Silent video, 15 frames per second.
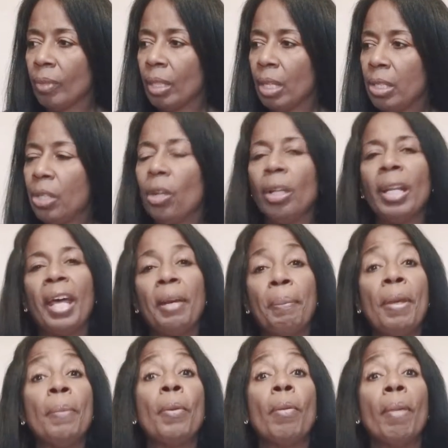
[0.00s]
a lot
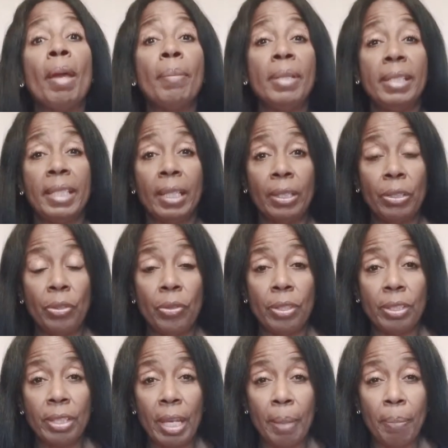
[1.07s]
of people might be telling you the
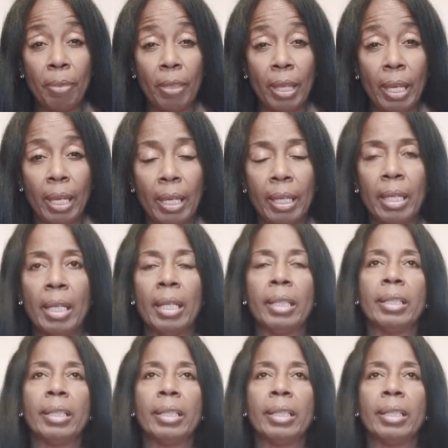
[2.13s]
same thing.